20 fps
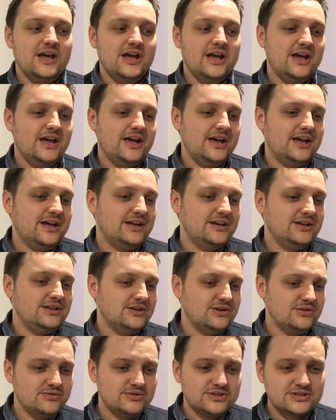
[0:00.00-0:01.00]
uh,
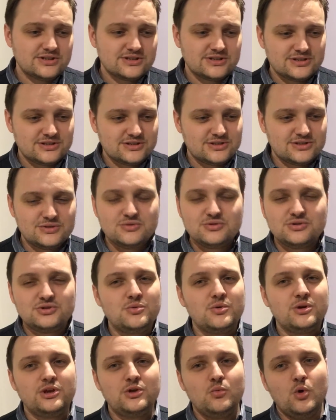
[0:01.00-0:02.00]
you know, just do,
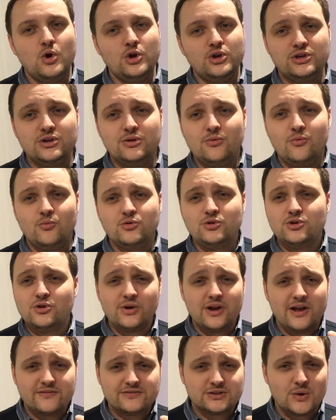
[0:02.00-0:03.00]
do what you want. You
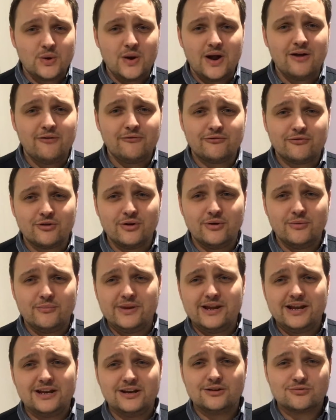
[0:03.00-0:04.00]
don't have to go out for a
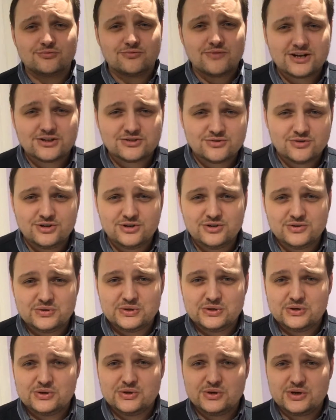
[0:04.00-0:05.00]
meal at a restaurant. You
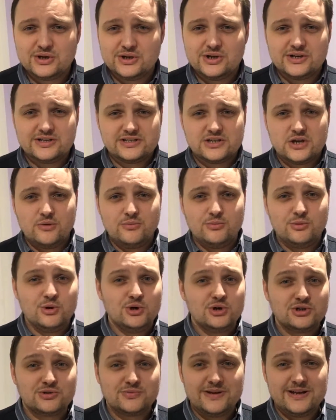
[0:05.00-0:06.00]
can cook a nice
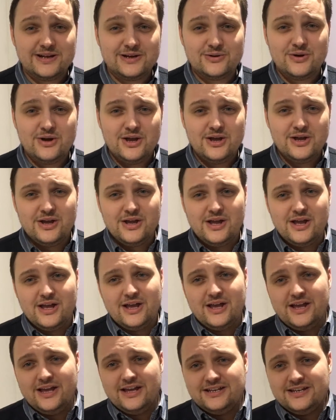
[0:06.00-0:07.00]
home-cooked meal
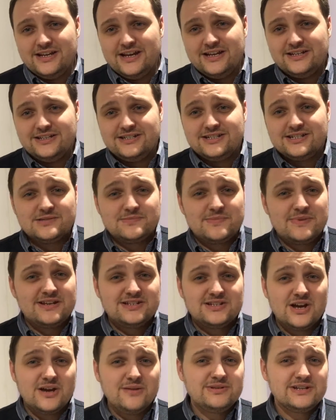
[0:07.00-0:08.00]
and, and just
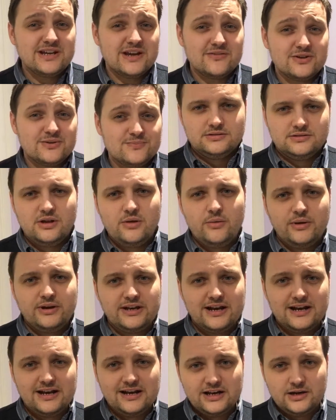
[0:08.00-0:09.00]
spend time together. So I went
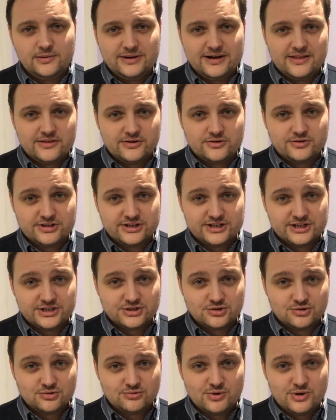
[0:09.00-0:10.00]
down a little bit of the
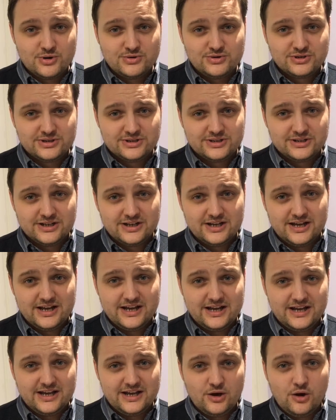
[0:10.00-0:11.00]
traditional route.
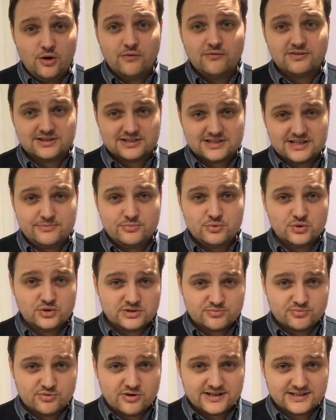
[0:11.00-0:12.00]
Uh, obviously
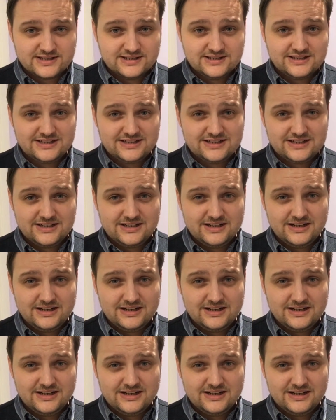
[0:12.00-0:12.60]
bought a present.